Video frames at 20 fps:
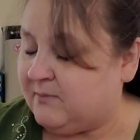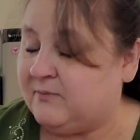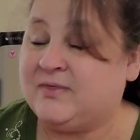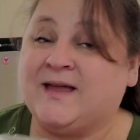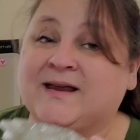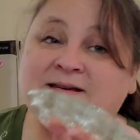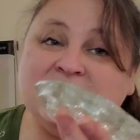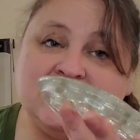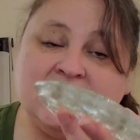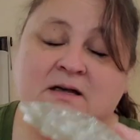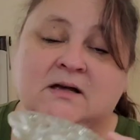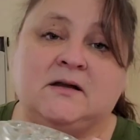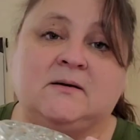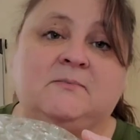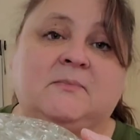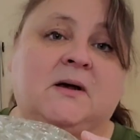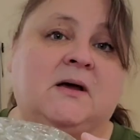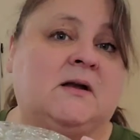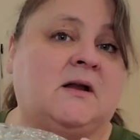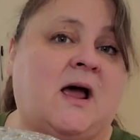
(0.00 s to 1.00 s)
they
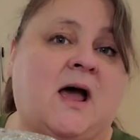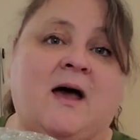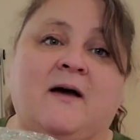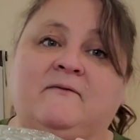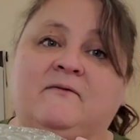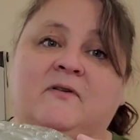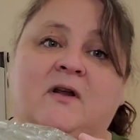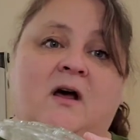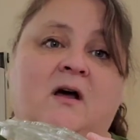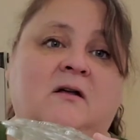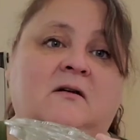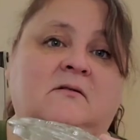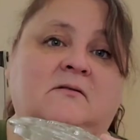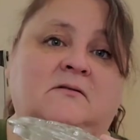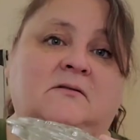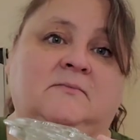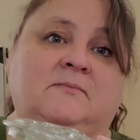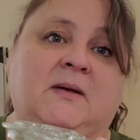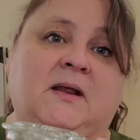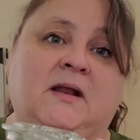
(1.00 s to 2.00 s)
did, but I've not
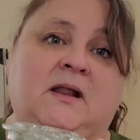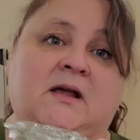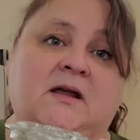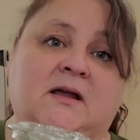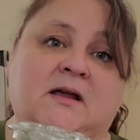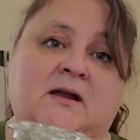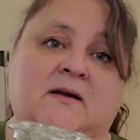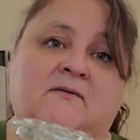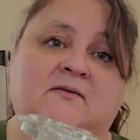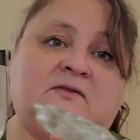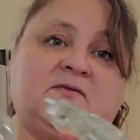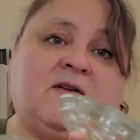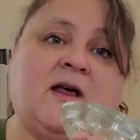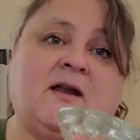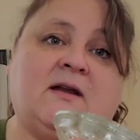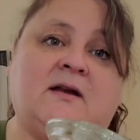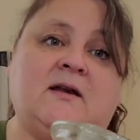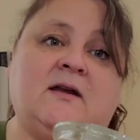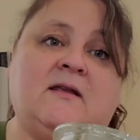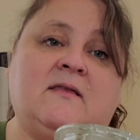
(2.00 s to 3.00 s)
been lucky enough to
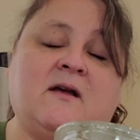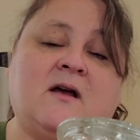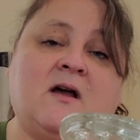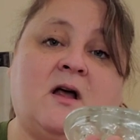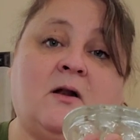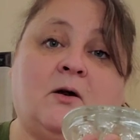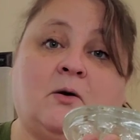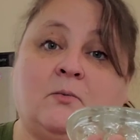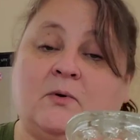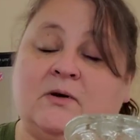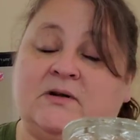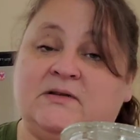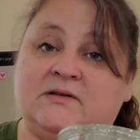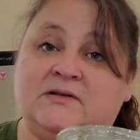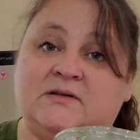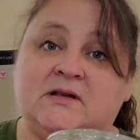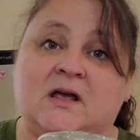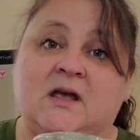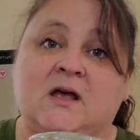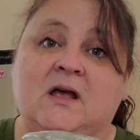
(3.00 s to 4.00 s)
find any of the color
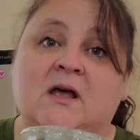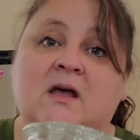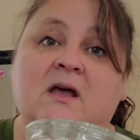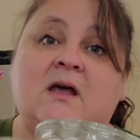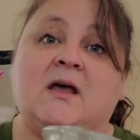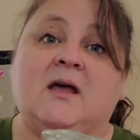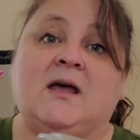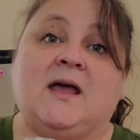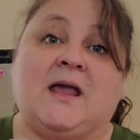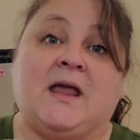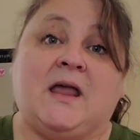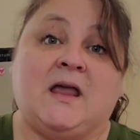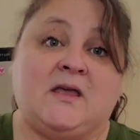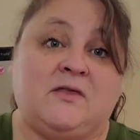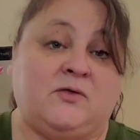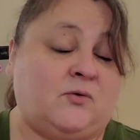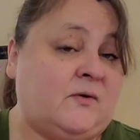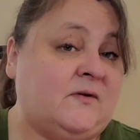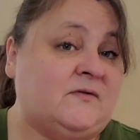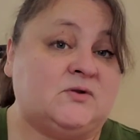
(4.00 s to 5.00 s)
ones
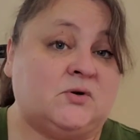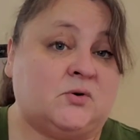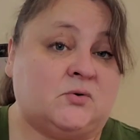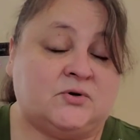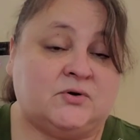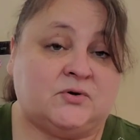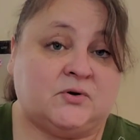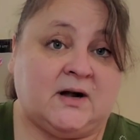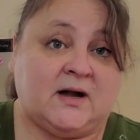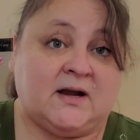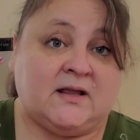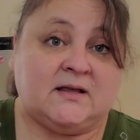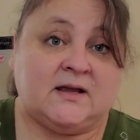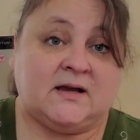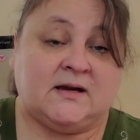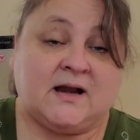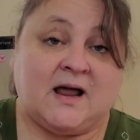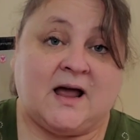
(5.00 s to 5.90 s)
in thrift stores or anything.